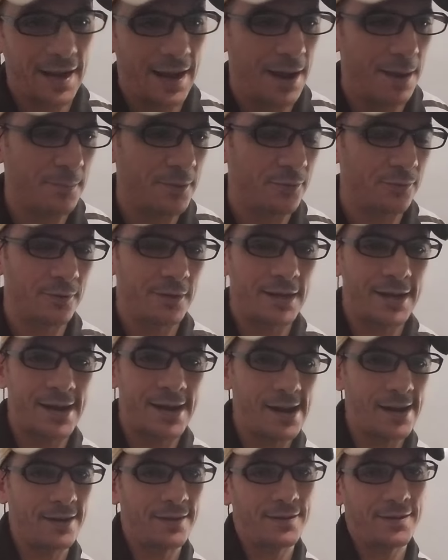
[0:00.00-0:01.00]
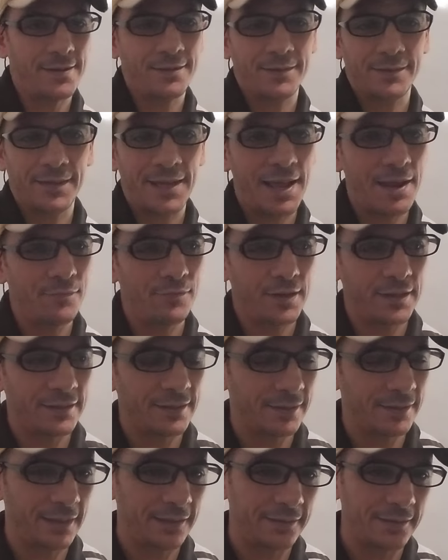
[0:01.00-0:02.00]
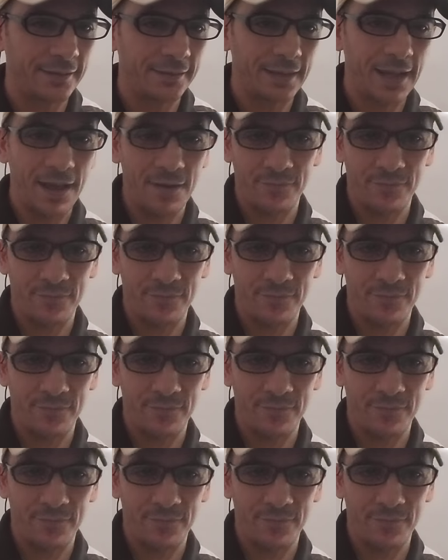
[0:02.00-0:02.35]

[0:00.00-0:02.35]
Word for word: everything that have an engine,